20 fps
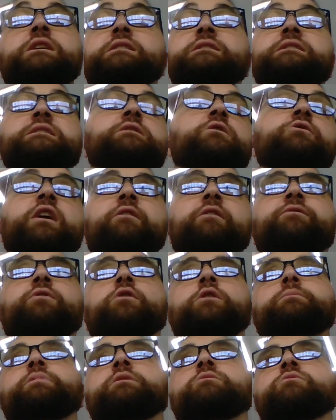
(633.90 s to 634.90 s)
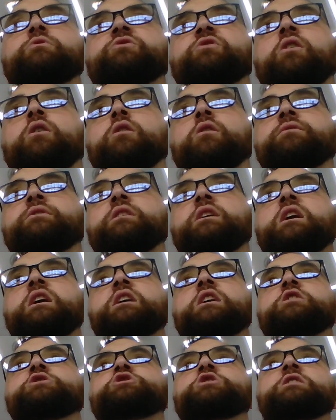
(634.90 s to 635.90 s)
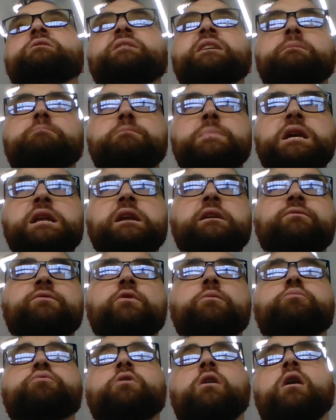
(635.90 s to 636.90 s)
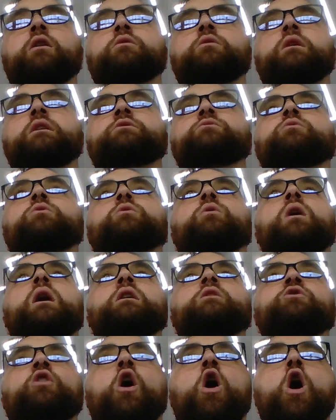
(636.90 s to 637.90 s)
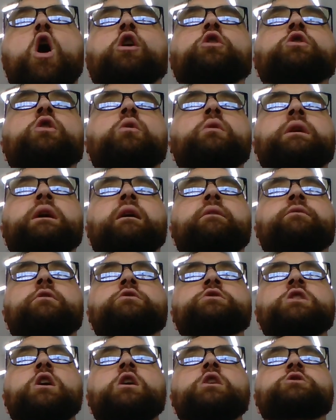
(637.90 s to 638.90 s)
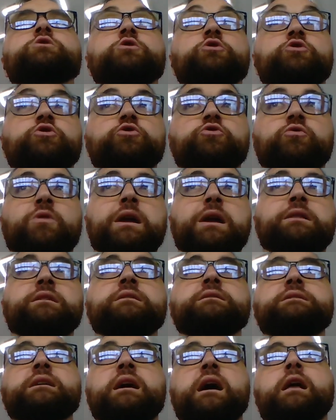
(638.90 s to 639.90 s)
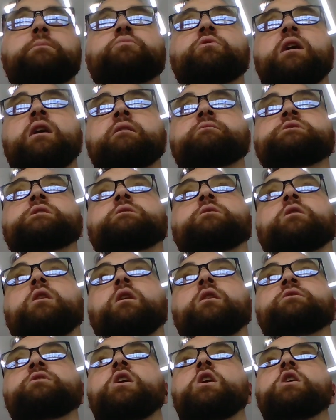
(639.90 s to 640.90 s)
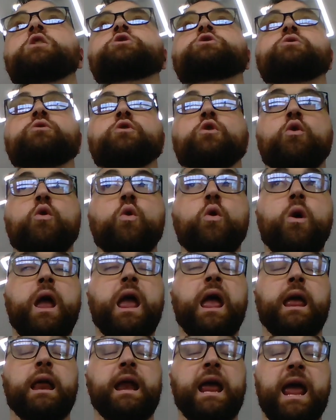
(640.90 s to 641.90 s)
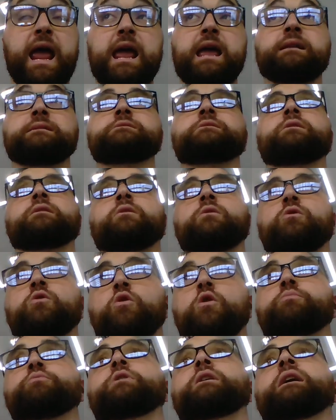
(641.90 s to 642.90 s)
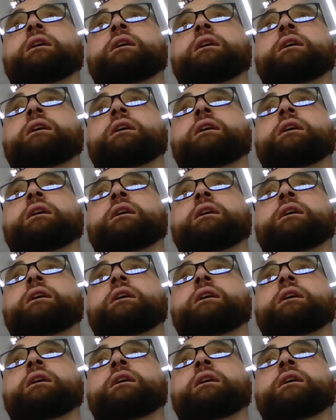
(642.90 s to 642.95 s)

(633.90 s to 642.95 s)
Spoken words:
has still not fully been resolved. Achieving meaningful progress requires ongoing efforts to strengthen data privacy laws, to enhance corporate